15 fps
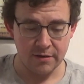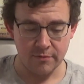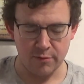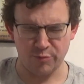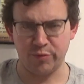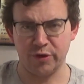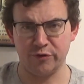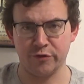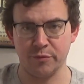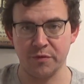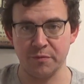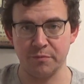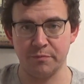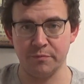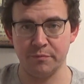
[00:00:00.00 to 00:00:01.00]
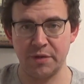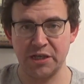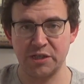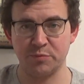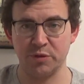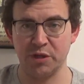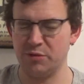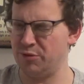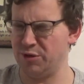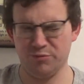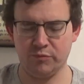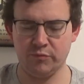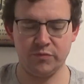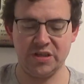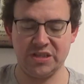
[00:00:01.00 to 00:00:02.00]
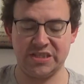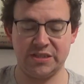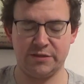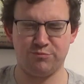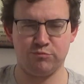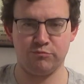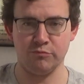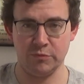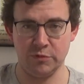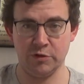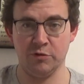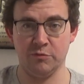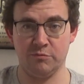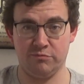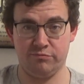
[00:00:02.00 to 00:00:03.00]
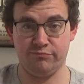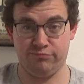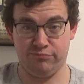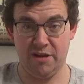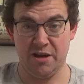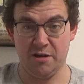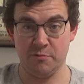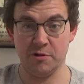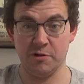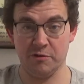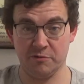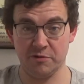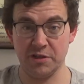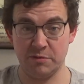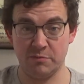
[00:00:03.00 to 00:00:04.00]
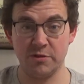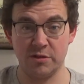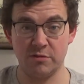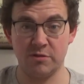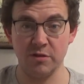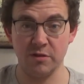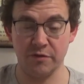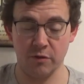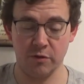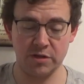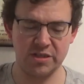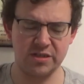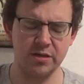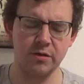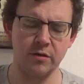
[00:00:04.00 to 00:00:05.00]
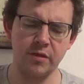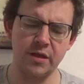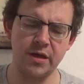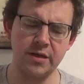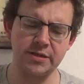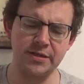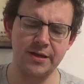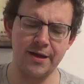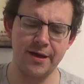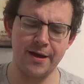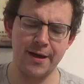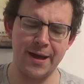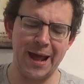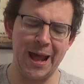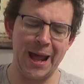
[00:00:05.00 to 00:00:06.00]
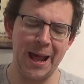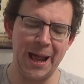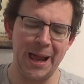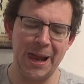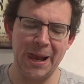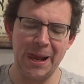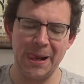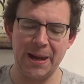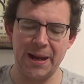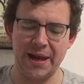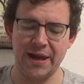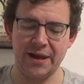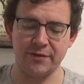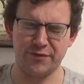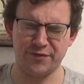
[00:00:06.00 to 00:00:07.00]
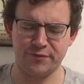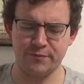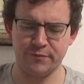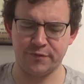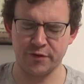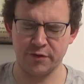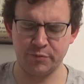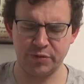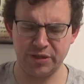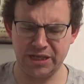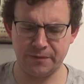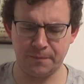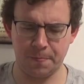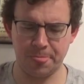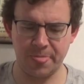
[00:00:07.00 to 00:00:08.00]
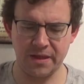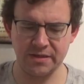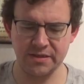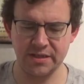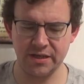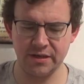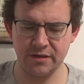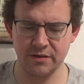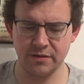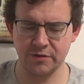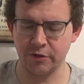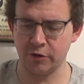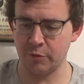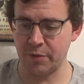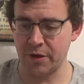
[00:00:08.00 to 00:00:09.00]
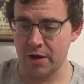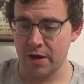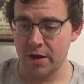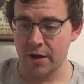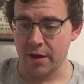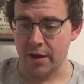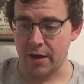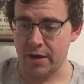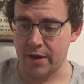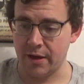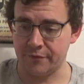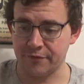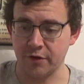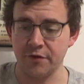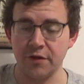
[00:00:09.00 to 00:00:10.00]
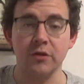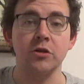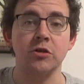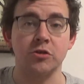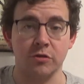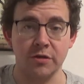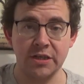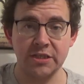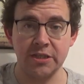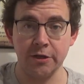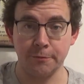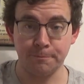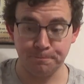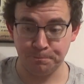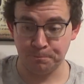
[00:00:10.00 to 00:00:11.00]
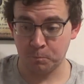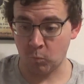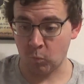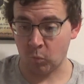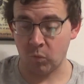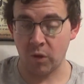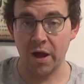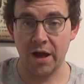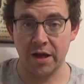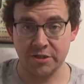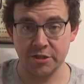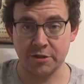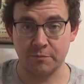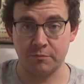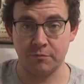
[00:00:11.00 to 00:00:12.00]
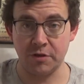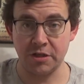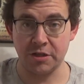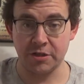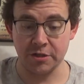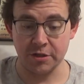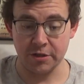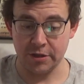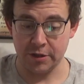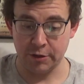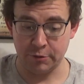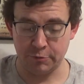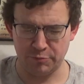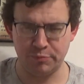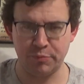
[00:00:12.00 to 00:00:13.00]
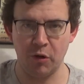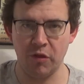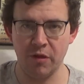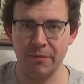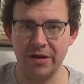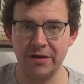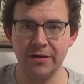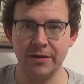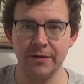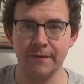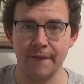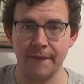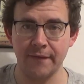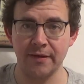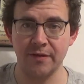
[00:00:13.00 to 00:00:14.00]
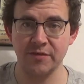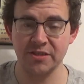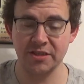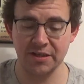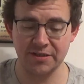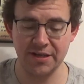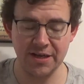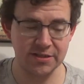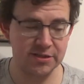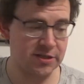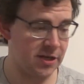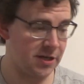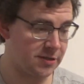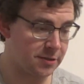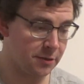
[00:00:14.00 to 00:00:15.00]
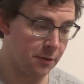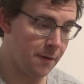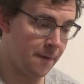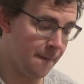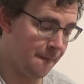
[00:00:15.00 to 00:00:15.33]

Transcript: apart from the base plate, but that's not, we're not really too focused on that. Front plate is there, top. I've got the electronics here. I just need to put them in and give this thing a test. So,